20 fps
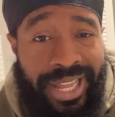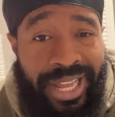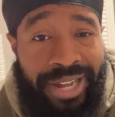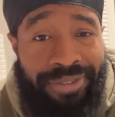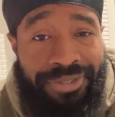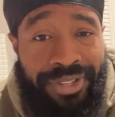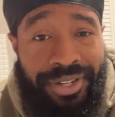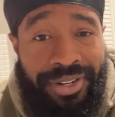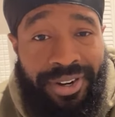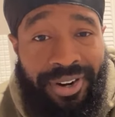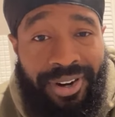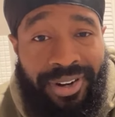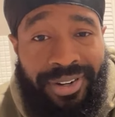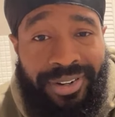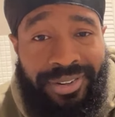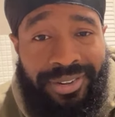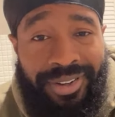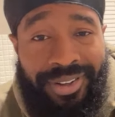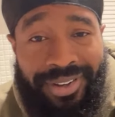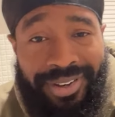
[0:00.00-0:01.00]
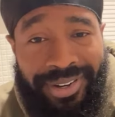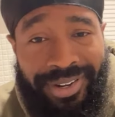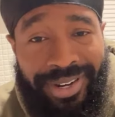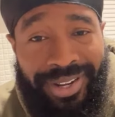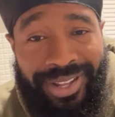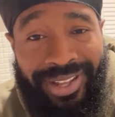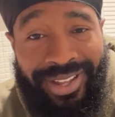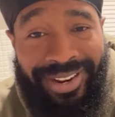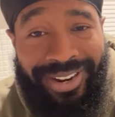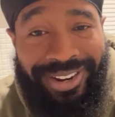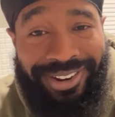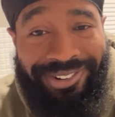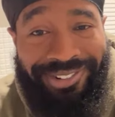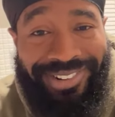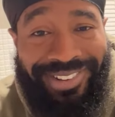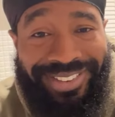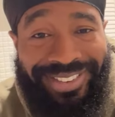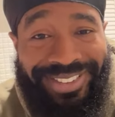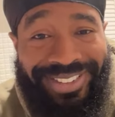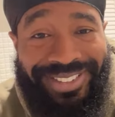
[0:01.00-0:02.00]
After Dark. That ain't
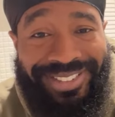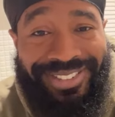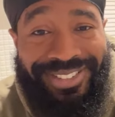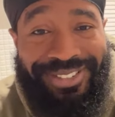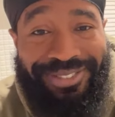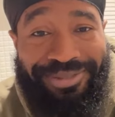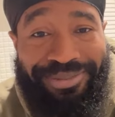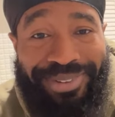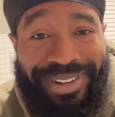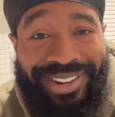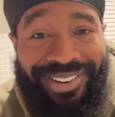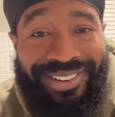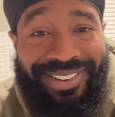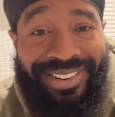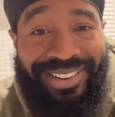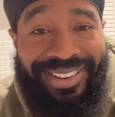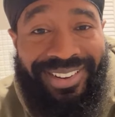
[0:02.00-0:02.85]
what this is about.